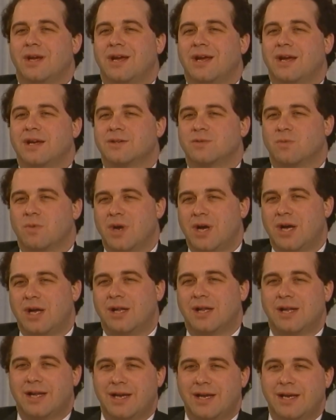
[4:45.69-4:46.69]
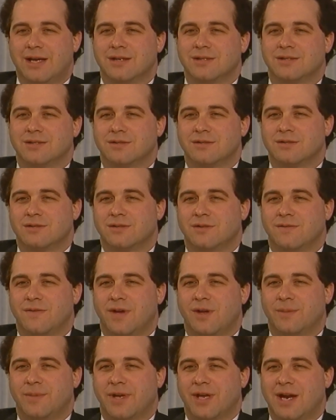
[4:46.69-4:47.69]
as well as
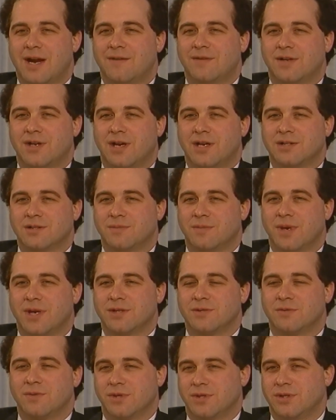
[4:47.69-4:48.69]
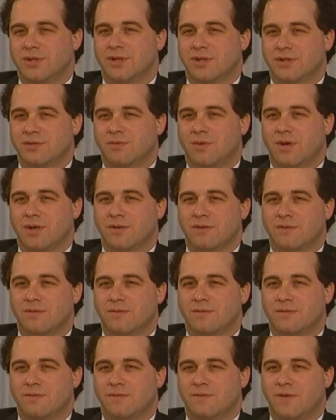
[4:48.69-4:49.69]
developing an advertising base, which is what
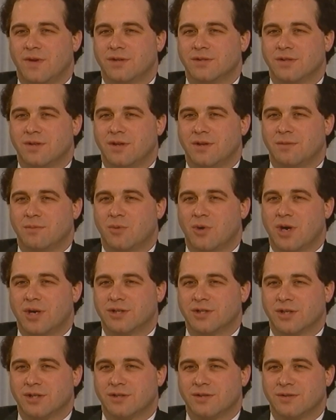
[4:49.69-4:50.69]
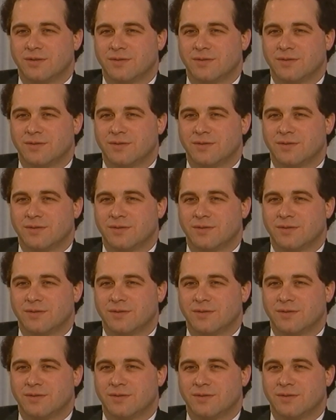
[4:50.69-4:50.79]
funds the project.